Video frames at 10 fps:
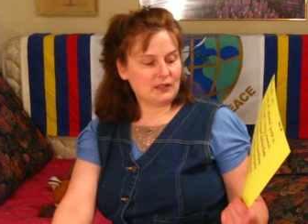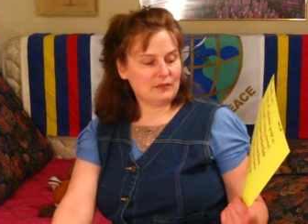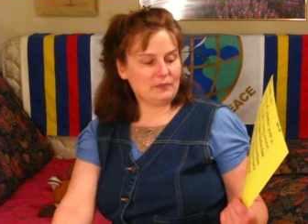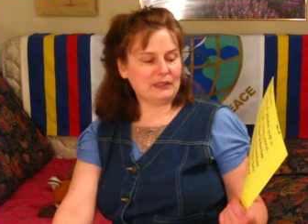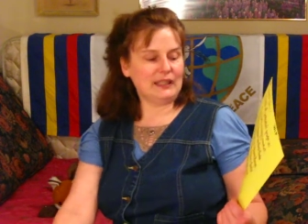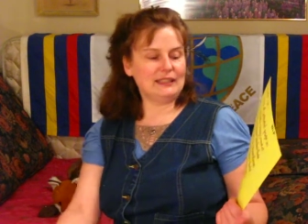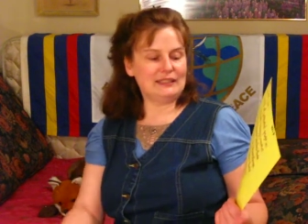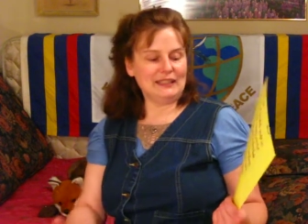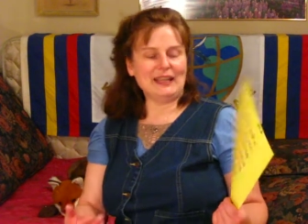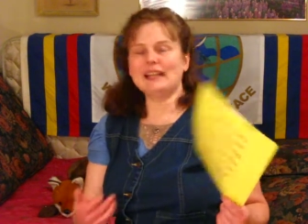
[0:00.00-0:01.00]
But they
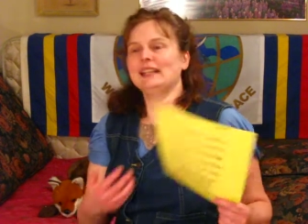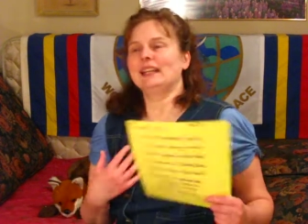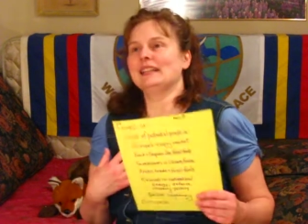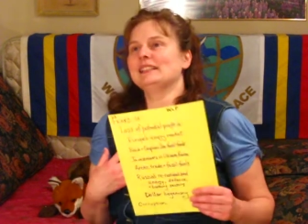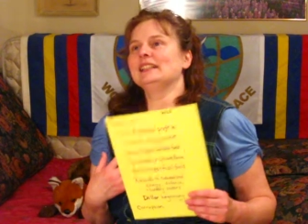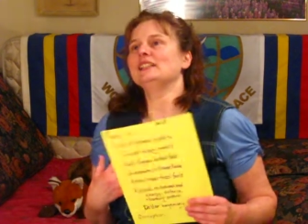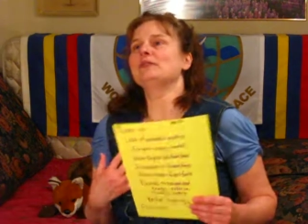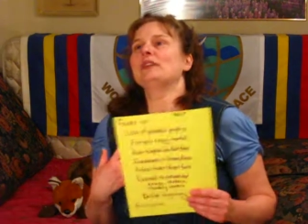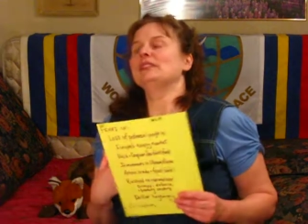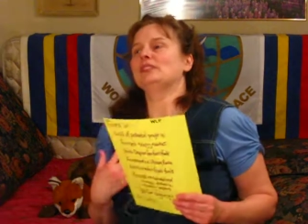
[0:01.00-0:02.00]
see that again as in a
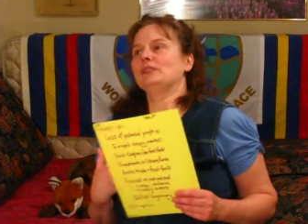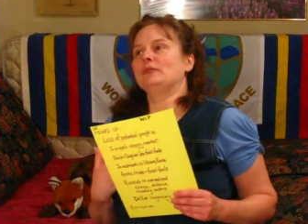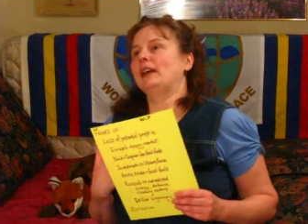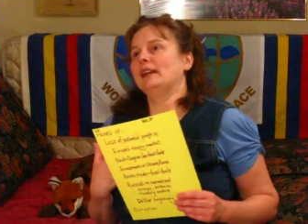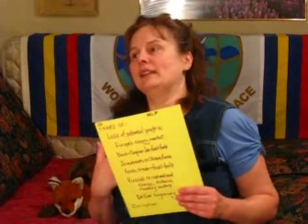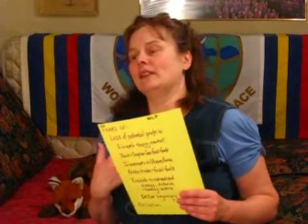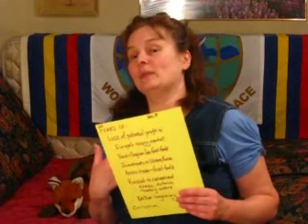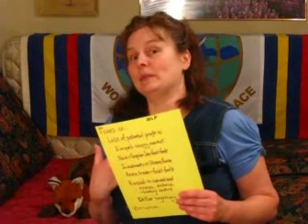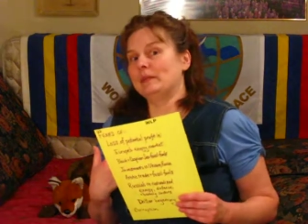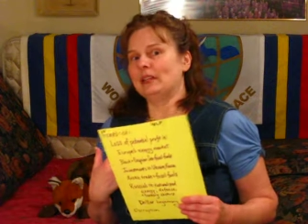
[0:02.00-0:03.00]
defensive way.
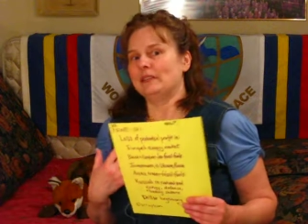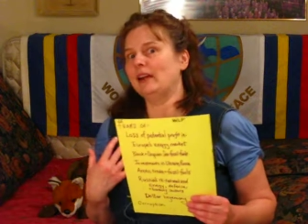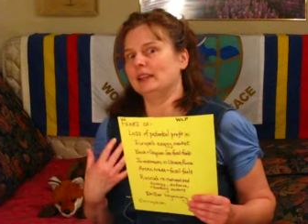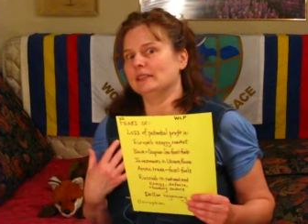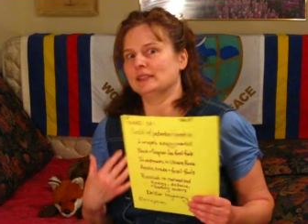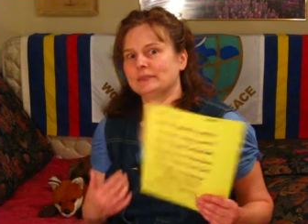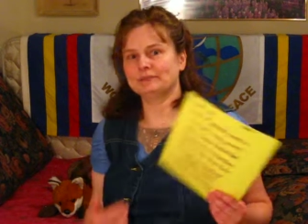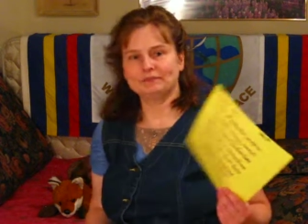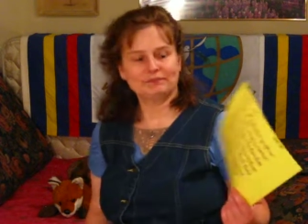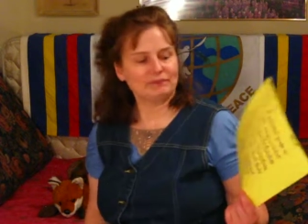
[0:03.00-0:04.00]
We're being threatened.
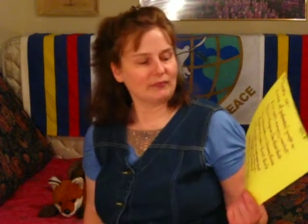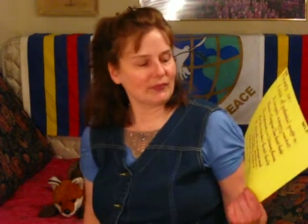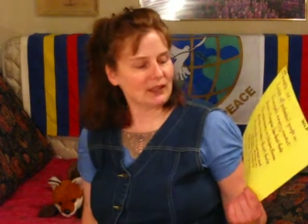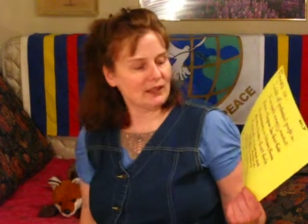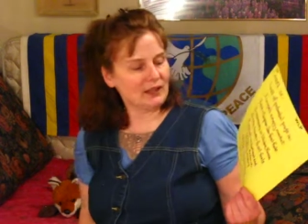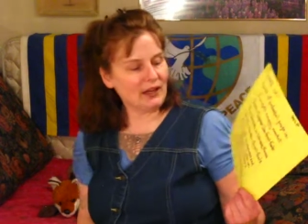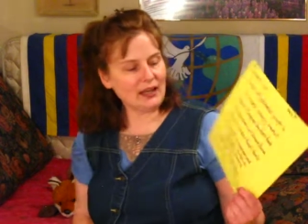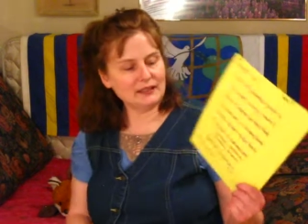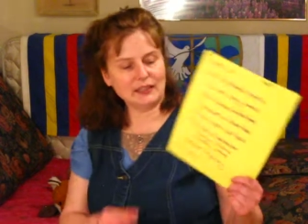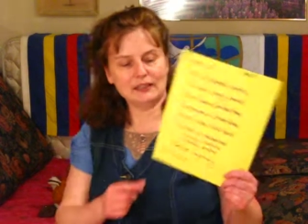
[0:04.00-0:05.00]

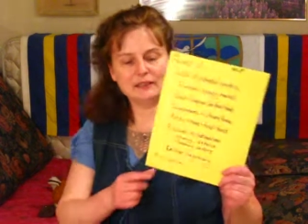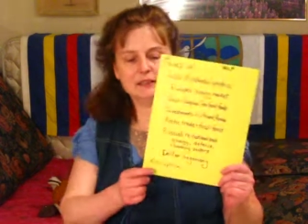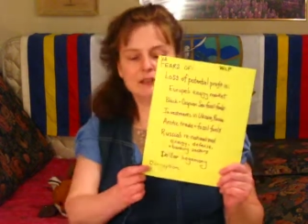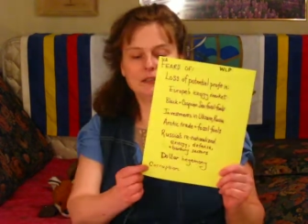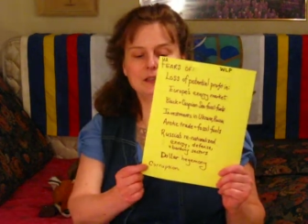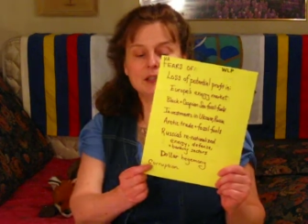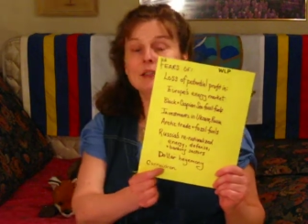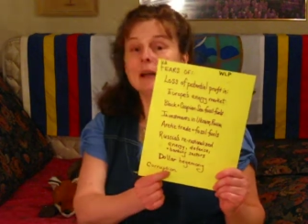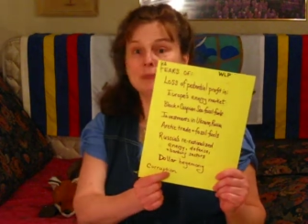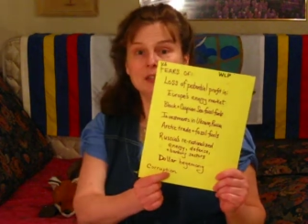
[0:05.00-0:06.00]
And then
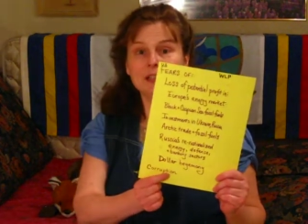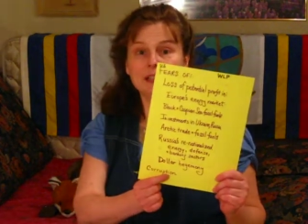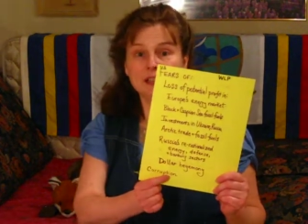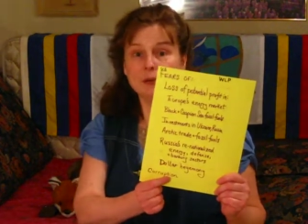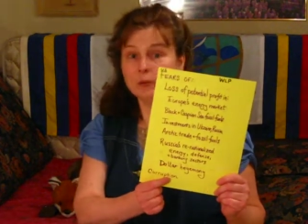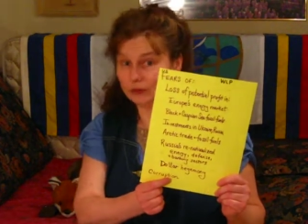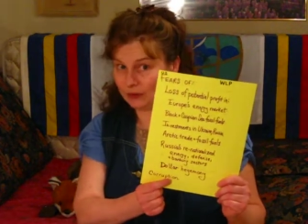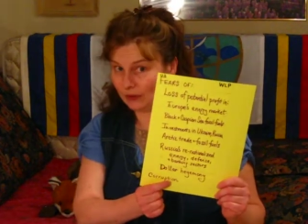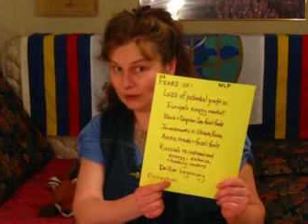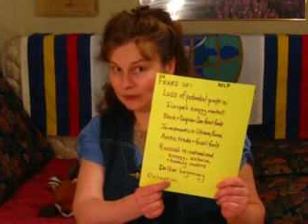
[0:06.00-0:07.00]
corruption here
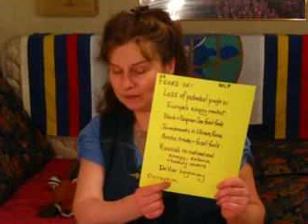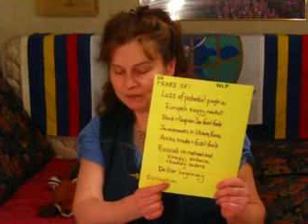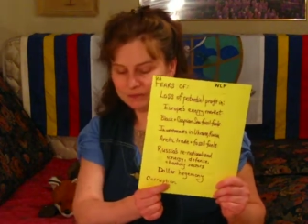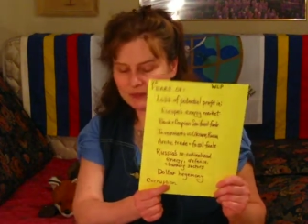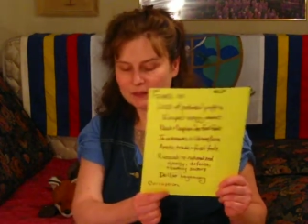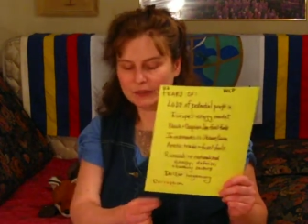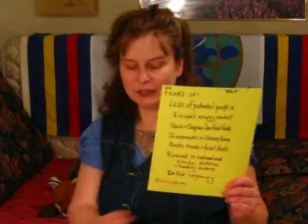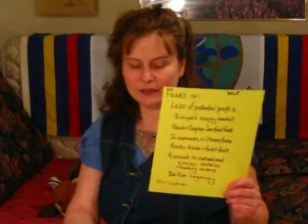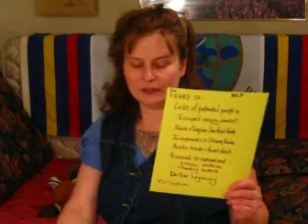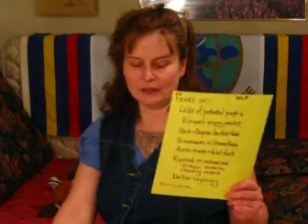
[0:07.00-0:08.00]
also, because